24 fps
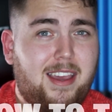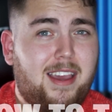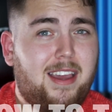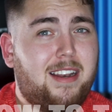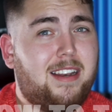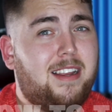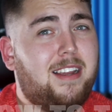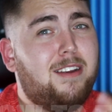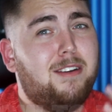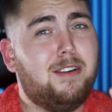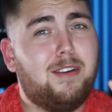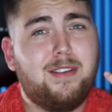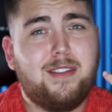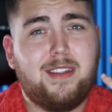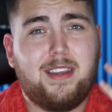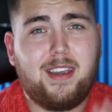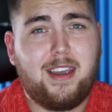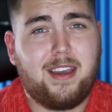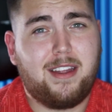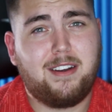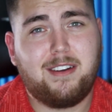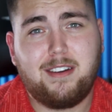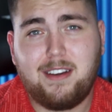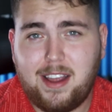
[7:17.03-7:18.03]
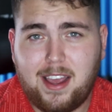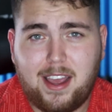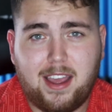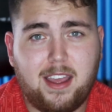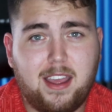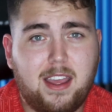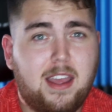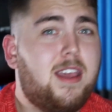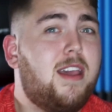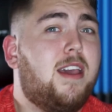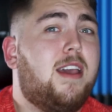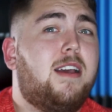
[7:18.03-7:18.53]
and here on the
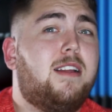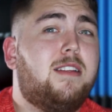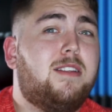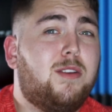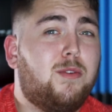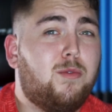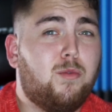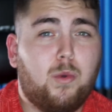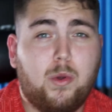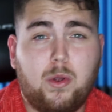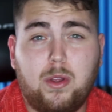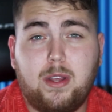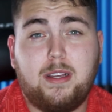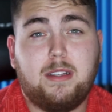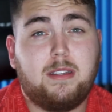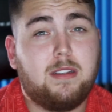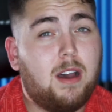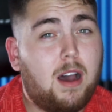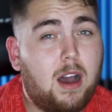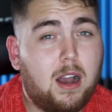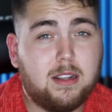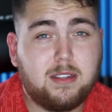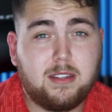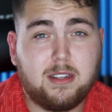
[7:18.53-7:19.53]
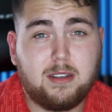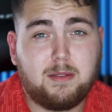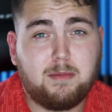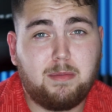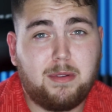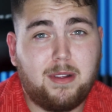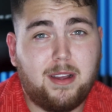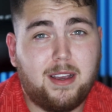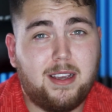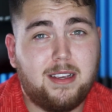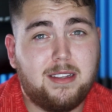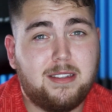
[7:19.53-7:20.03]
internet it's a really toxic
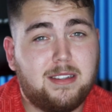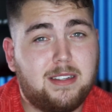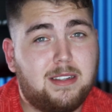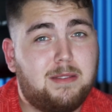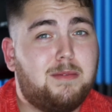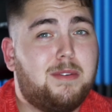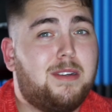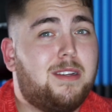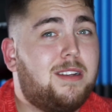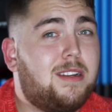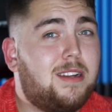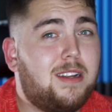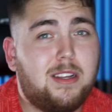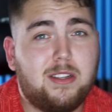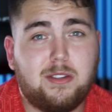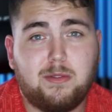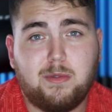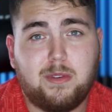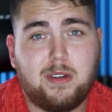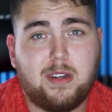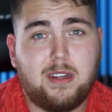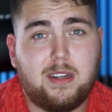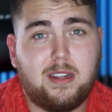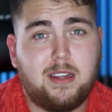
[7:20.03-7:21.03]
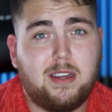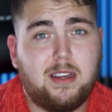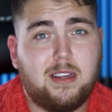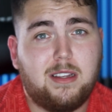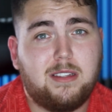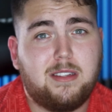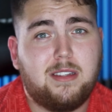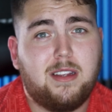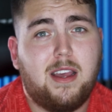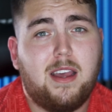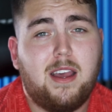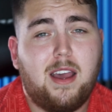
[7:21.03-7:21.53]
place. I mean, it is what it
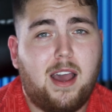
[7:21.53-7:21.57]
is.